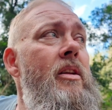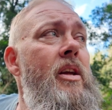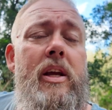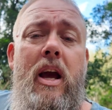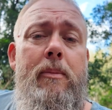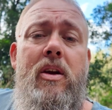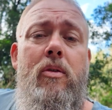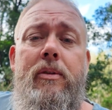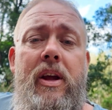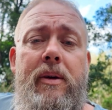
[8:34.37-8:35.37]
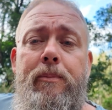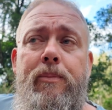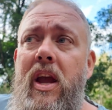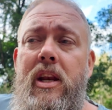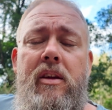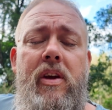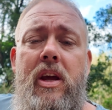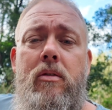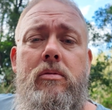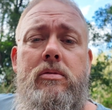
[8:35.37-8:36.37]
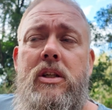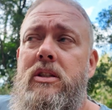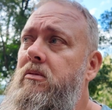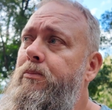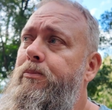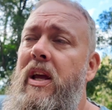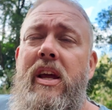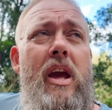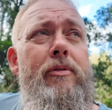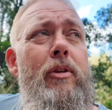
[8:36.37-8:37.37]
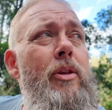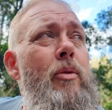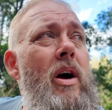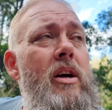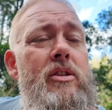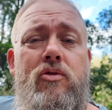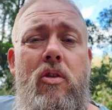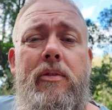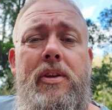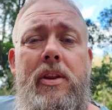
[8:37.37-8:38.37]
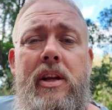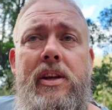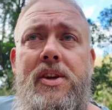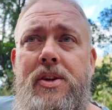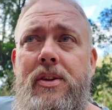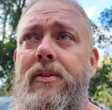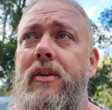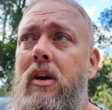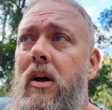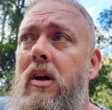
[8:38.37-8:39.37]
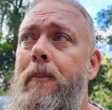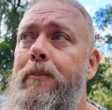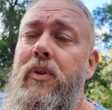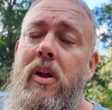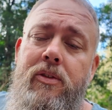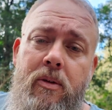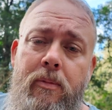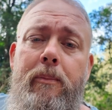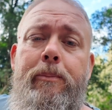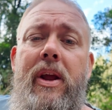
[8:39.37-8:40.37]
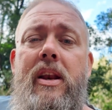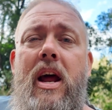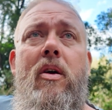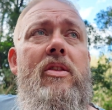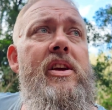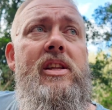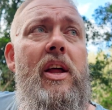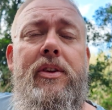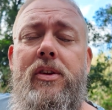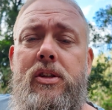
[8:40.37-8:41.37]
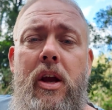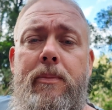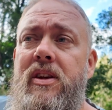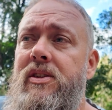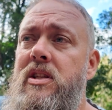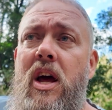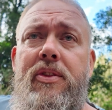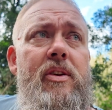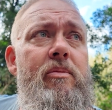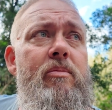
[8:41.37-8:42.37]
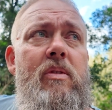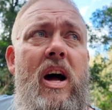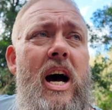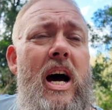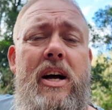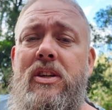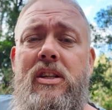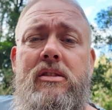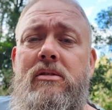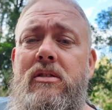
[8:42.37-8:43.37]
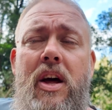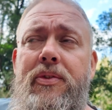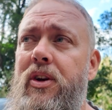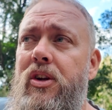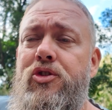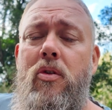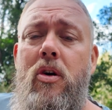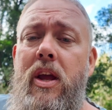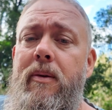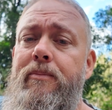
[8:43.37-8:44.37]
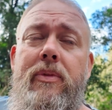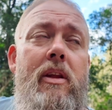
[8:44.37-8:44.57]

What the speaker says: You come here in any vehicle. Just be careful on the roads, drive to the conditions. It's a bit narrow. There's nothing steep, there's nothing hard, there's nothing extreme.